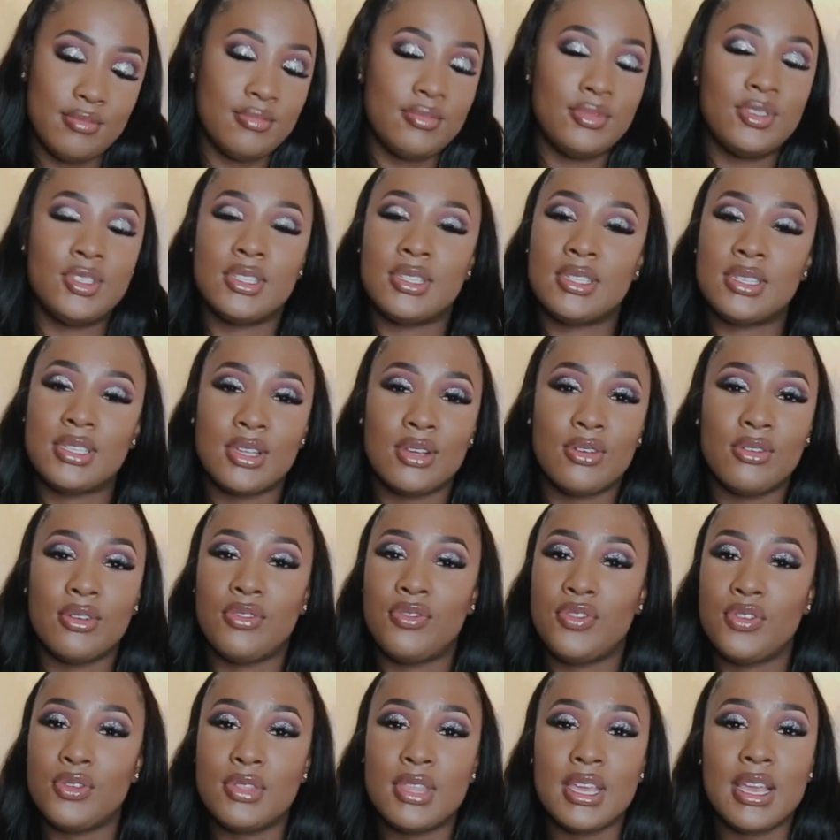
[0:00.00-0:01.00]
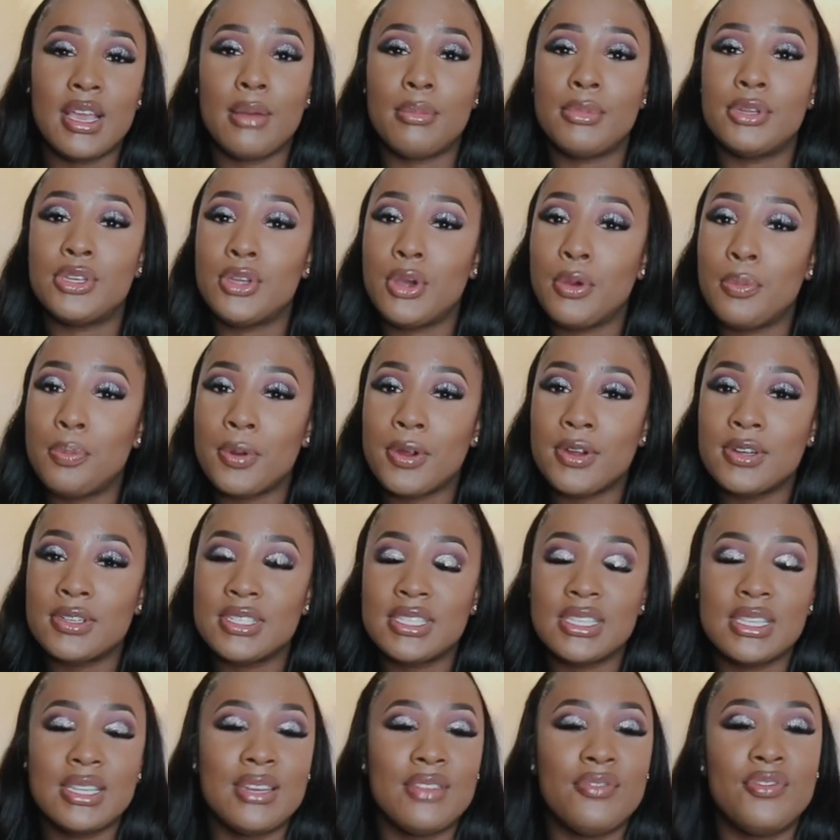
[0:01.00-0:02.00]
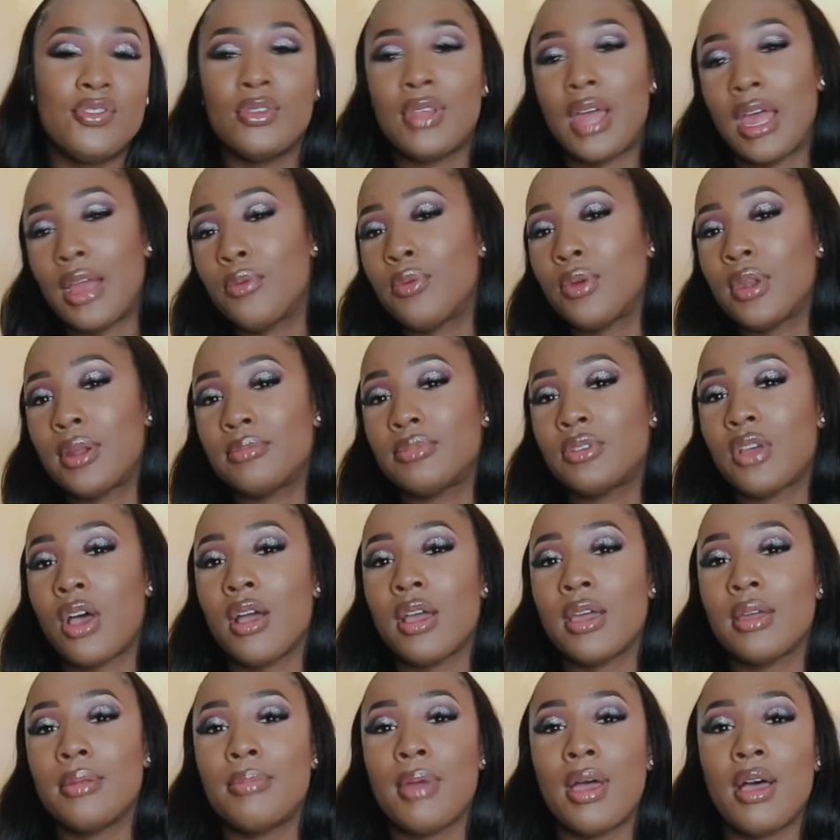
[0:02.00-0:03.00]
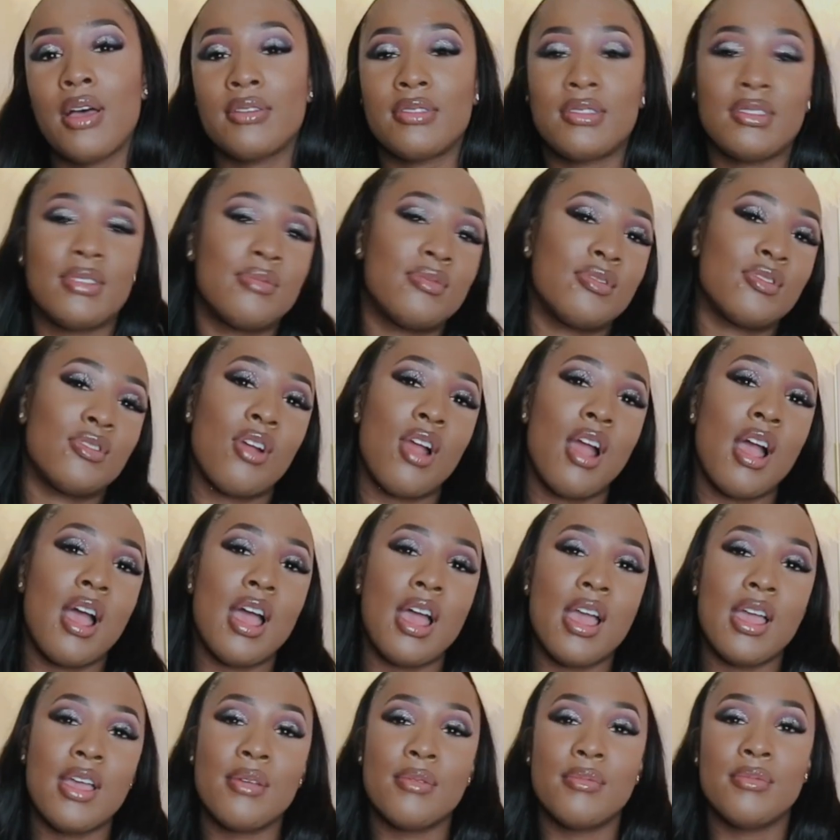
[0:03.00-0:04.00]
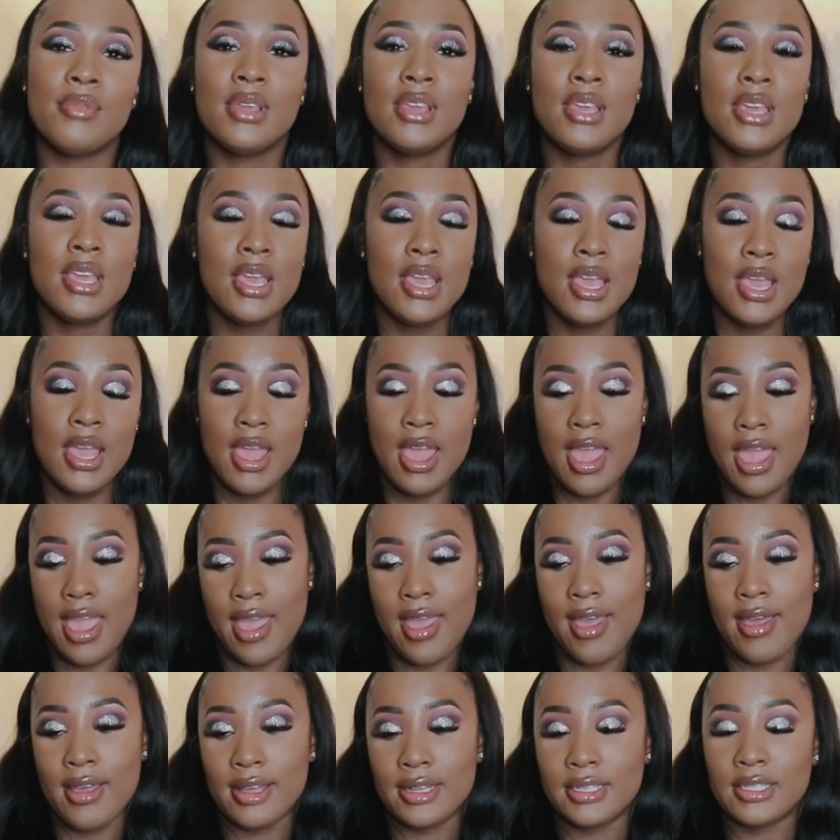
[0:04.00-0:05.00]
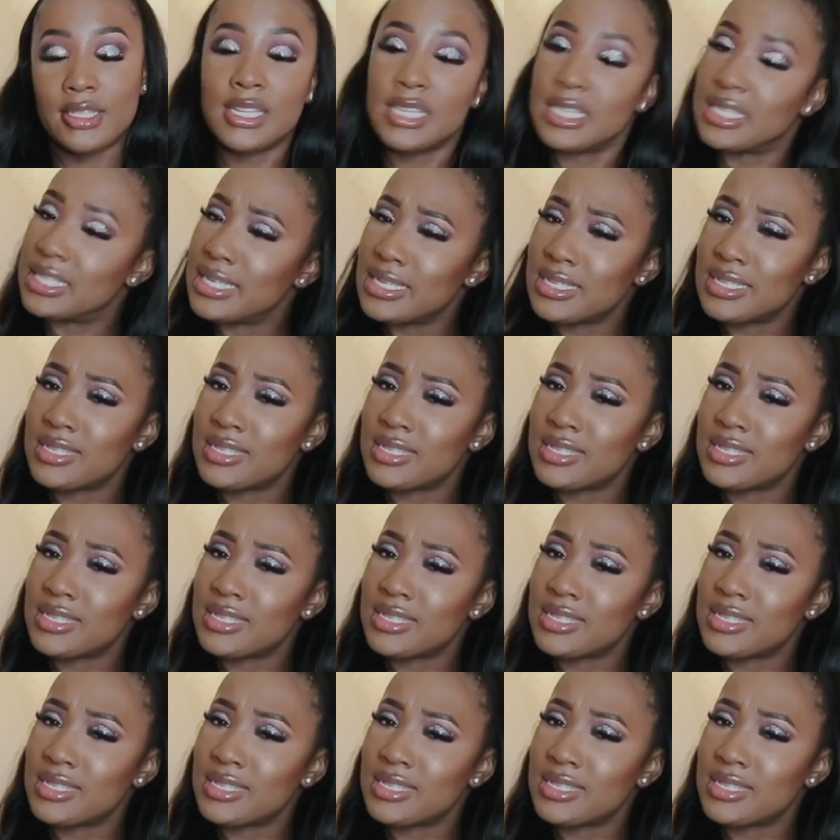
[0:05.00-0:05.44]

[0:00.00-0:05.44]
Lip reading: just so if you think I'm a dope person, if you like what I'm talking about, subscribe, and let's get